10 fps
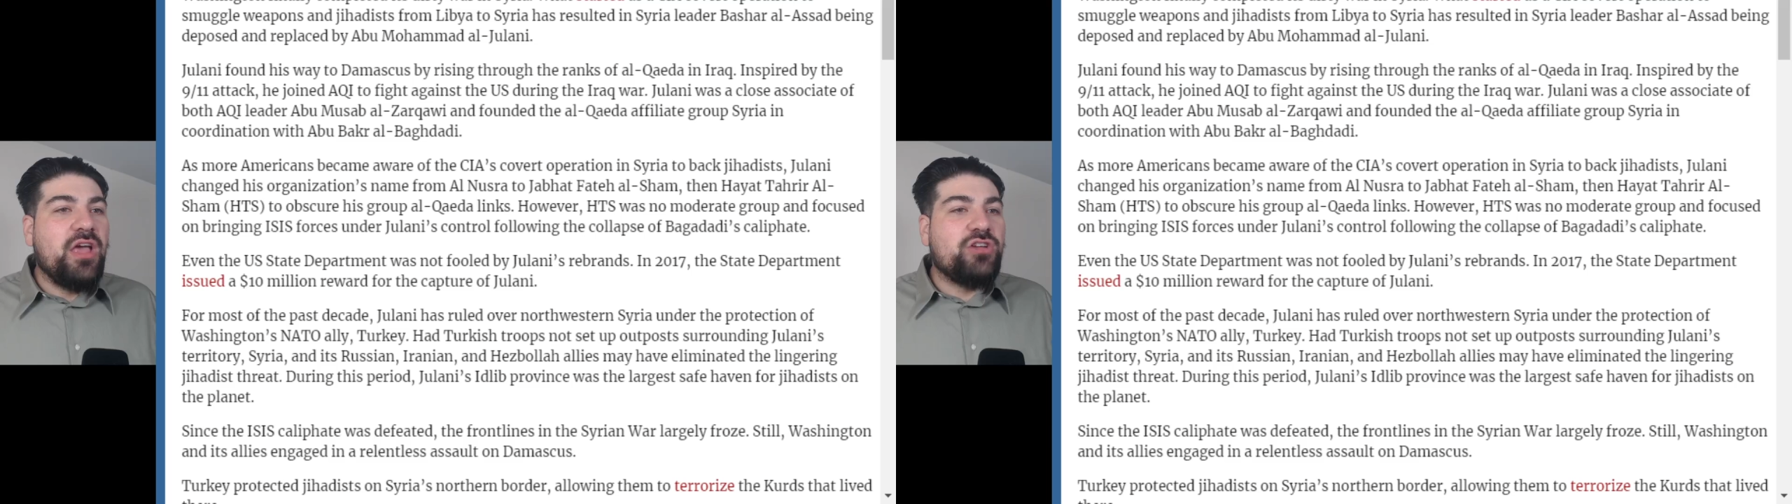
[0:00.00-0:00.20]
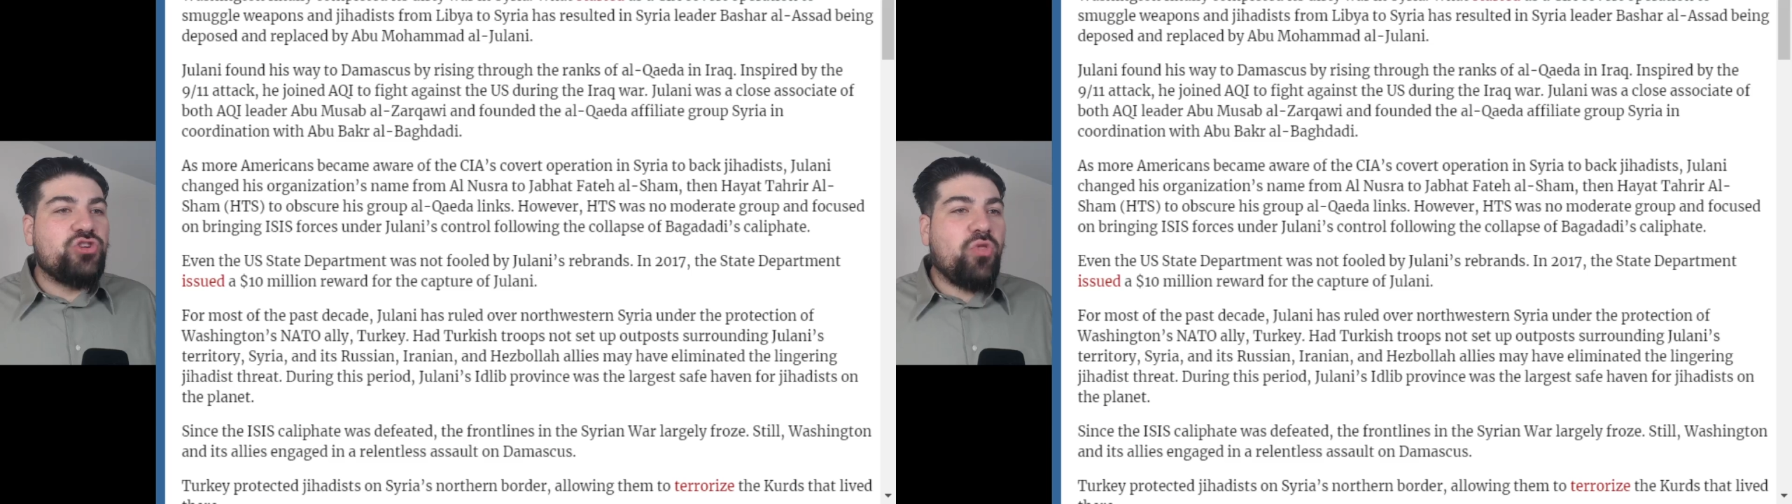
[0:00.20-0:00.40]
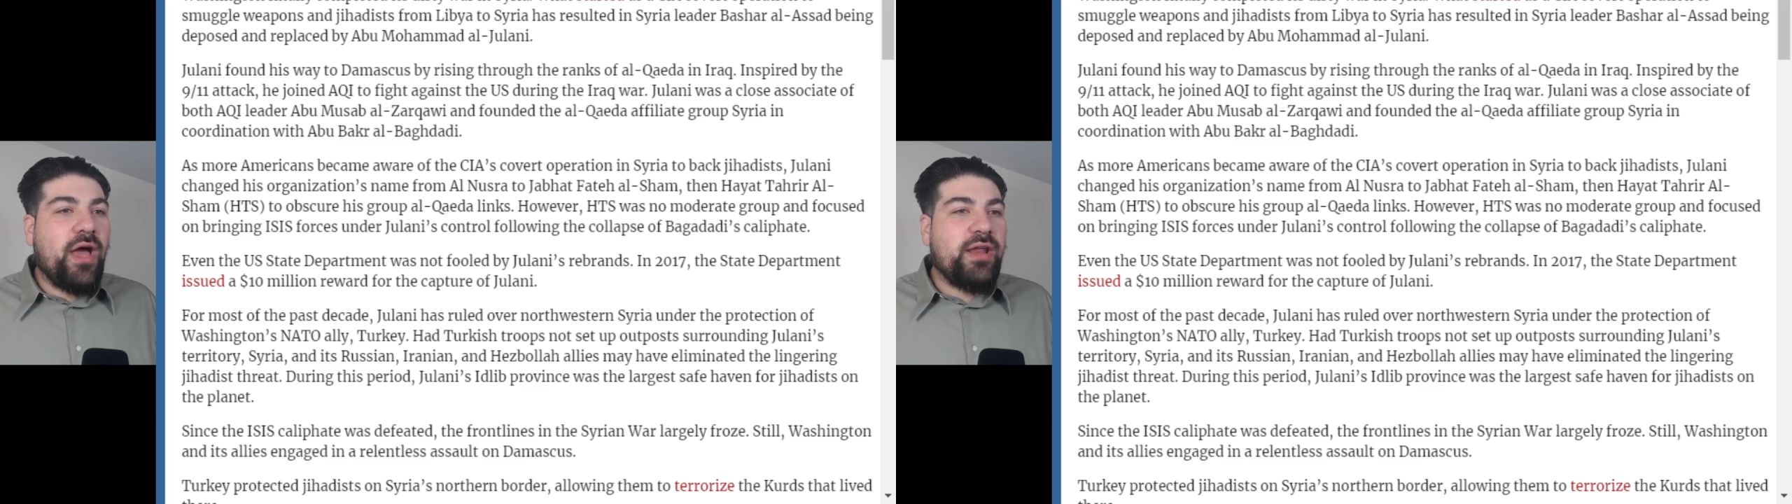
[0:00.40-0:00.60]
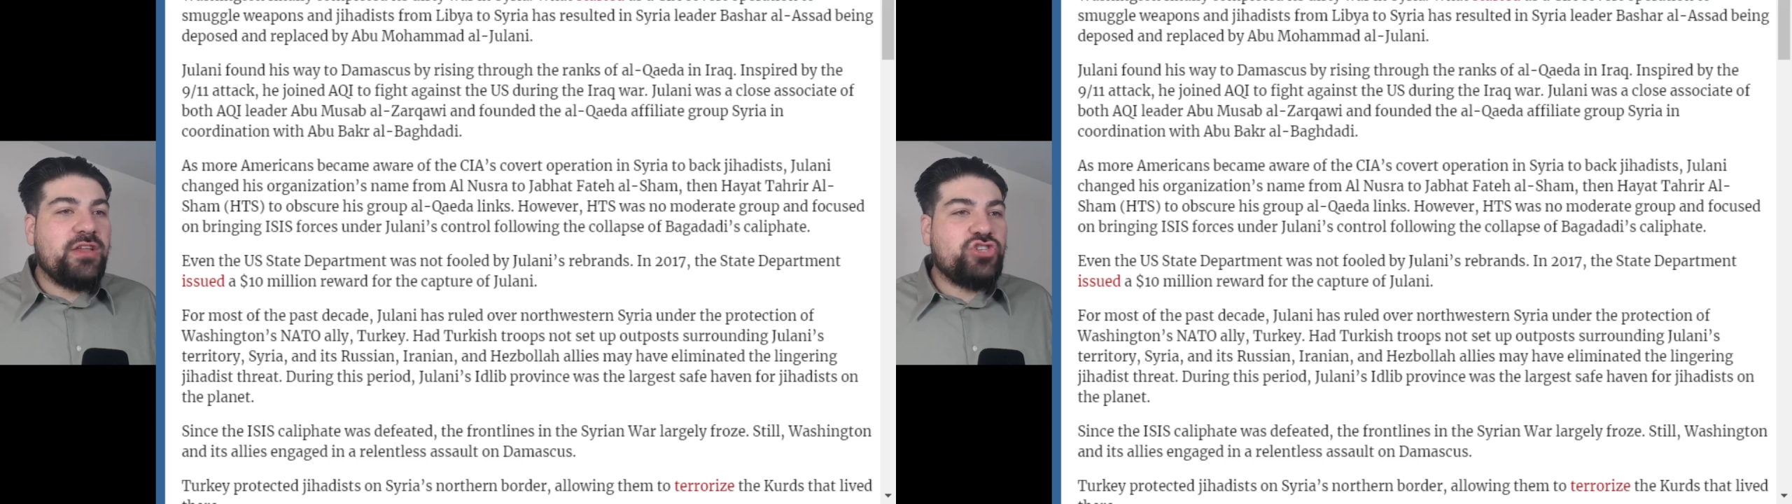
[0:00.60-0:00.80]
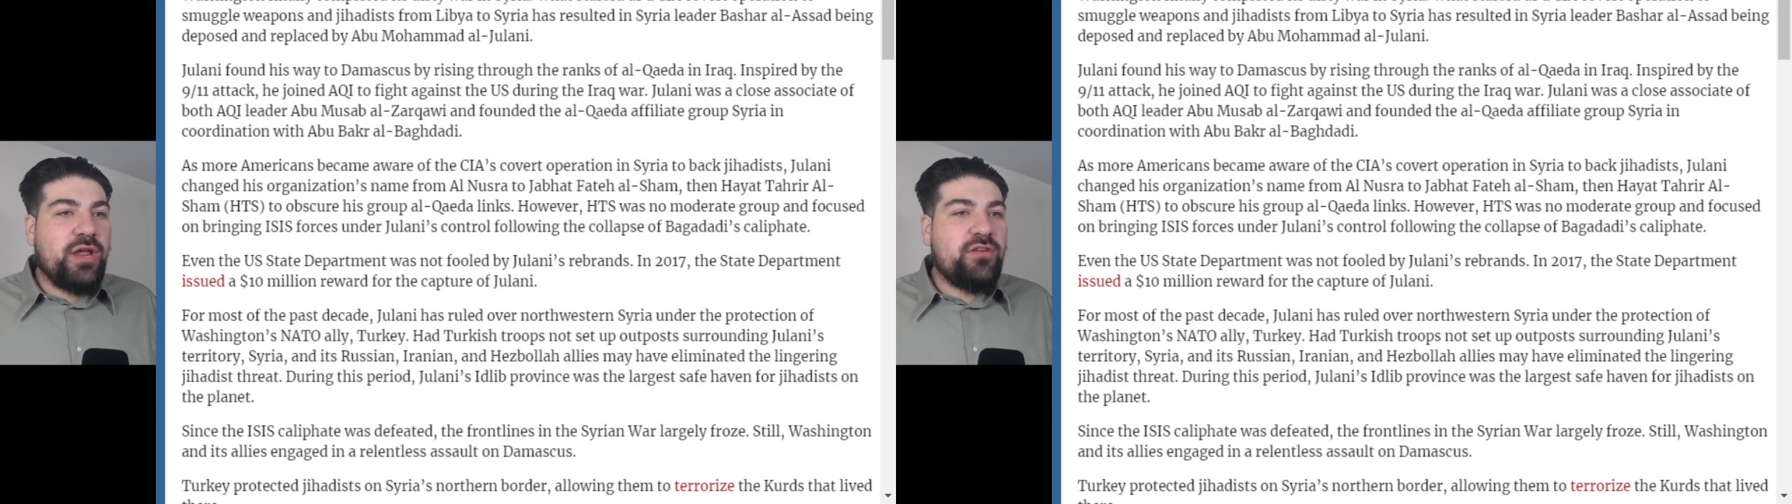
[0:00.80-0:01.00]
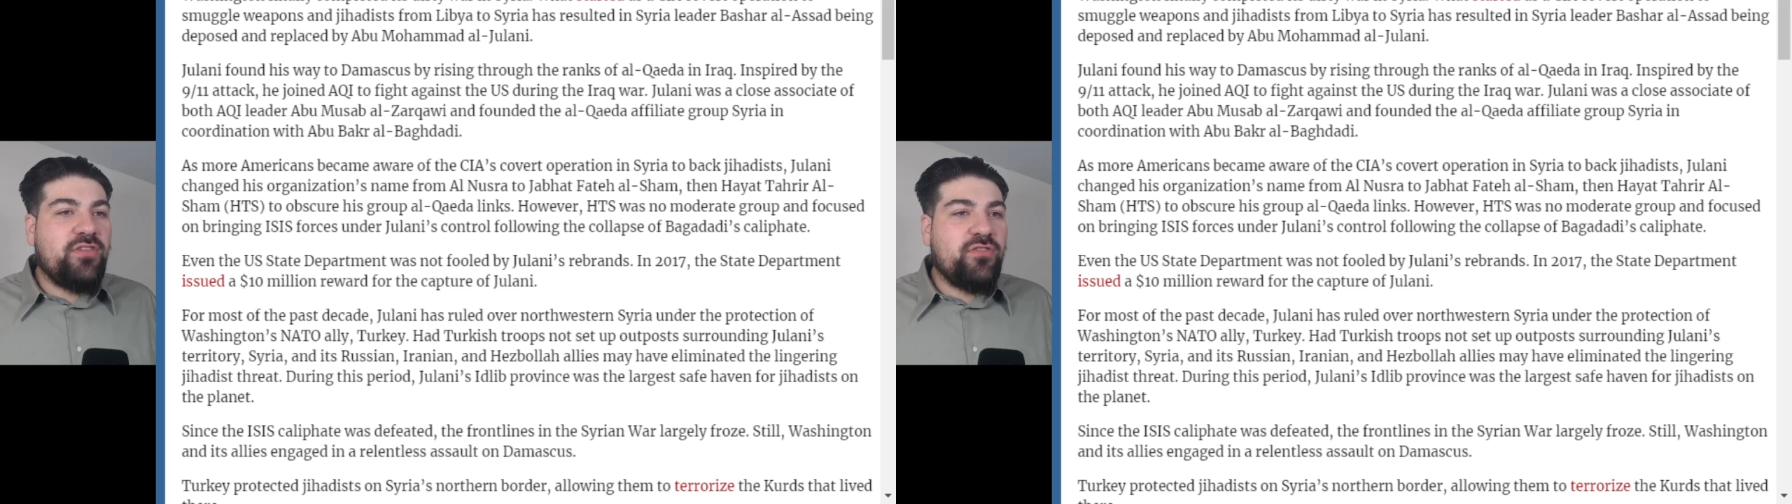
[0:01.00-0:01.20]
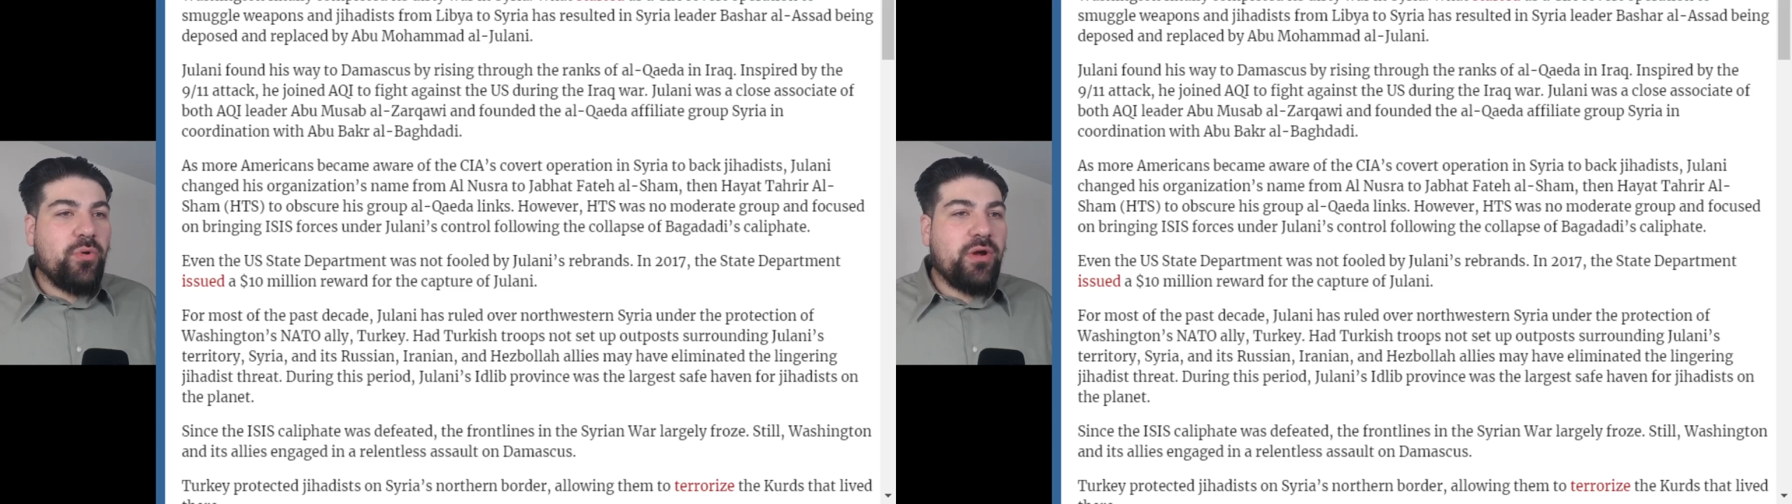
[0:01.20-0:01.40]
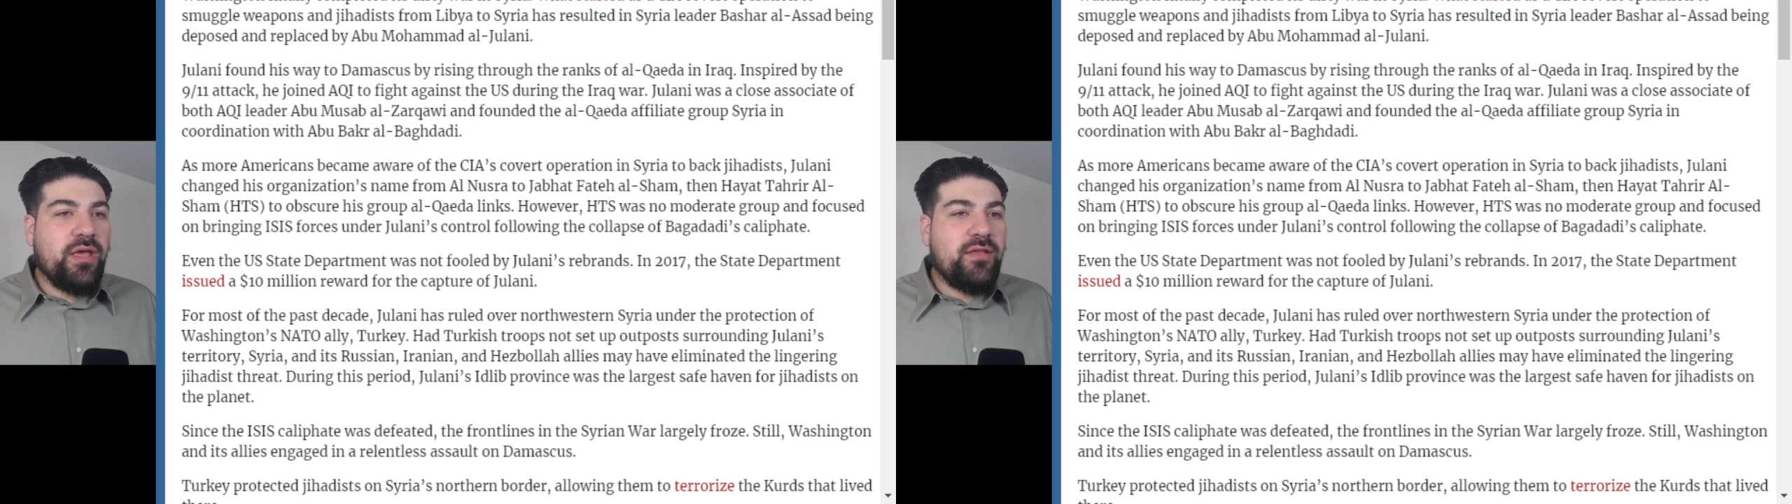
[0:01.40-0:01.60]
Jolani changed his
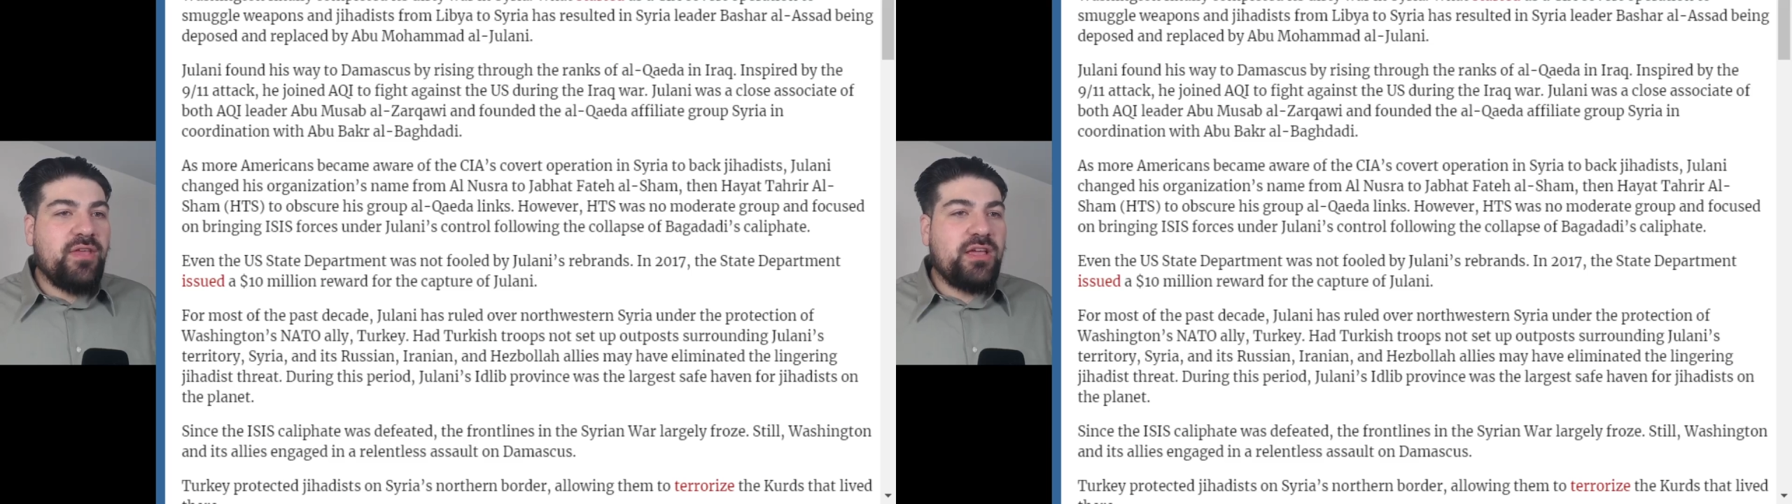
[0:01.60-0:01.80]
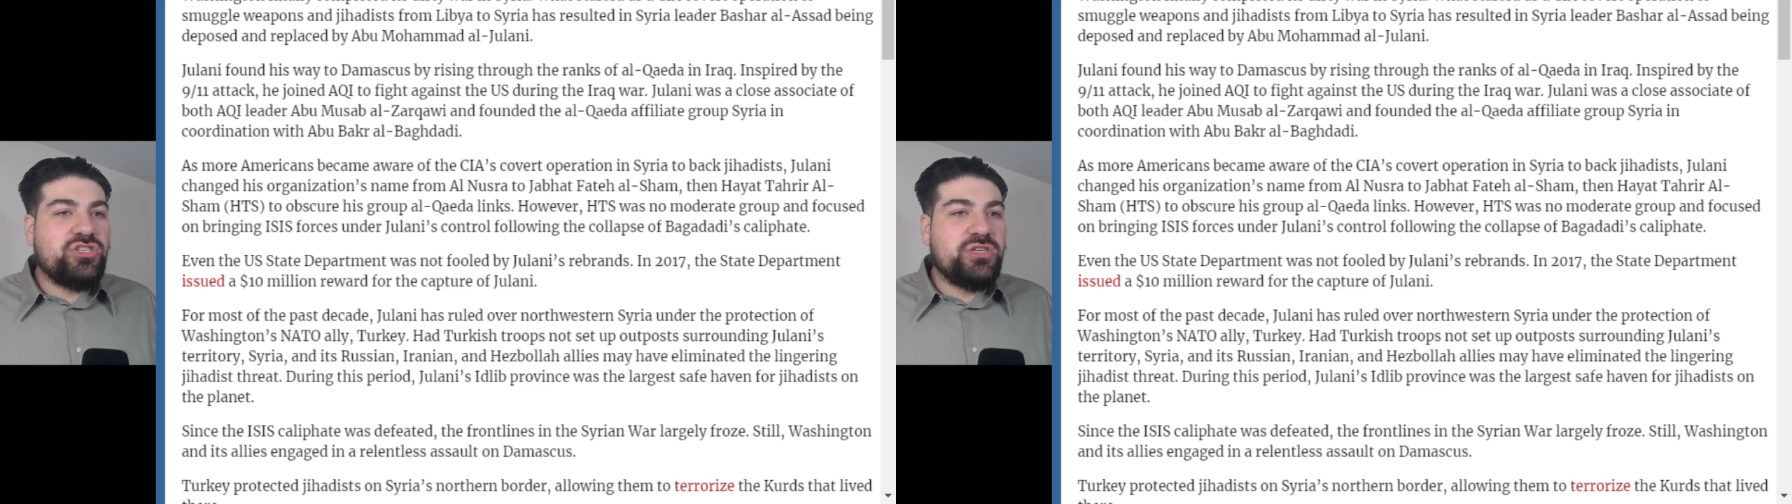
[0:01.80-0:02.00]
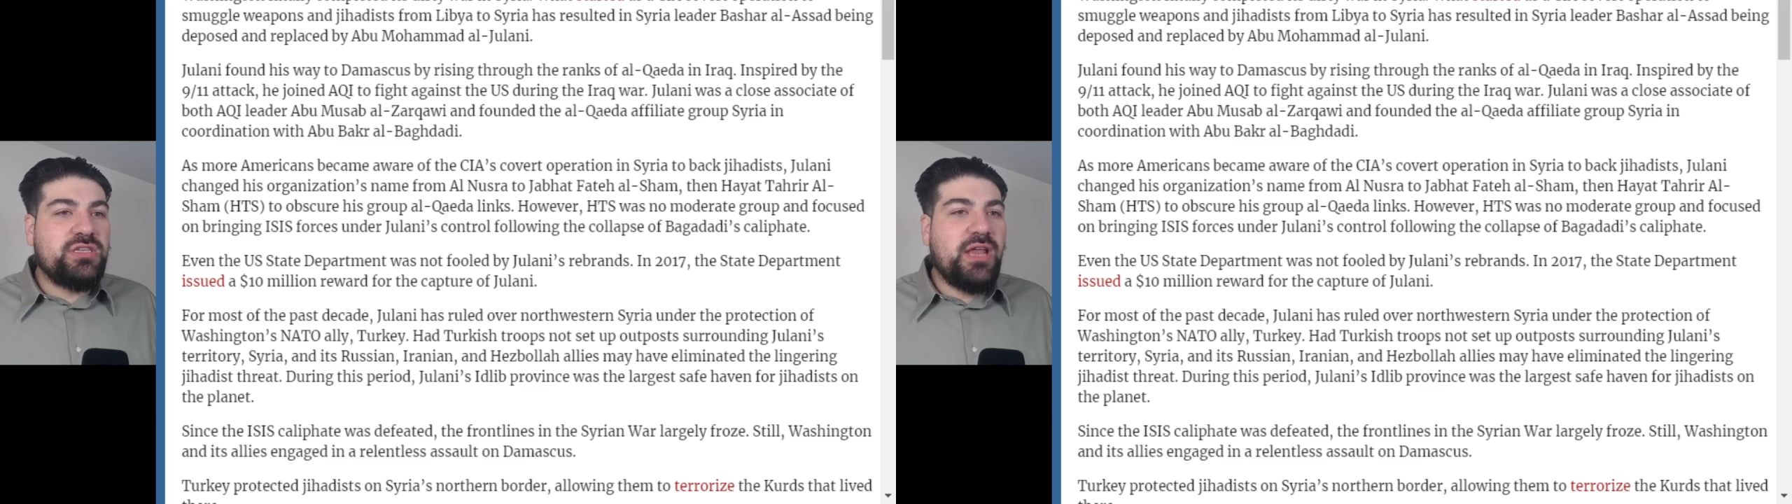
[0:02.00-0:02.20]
organization's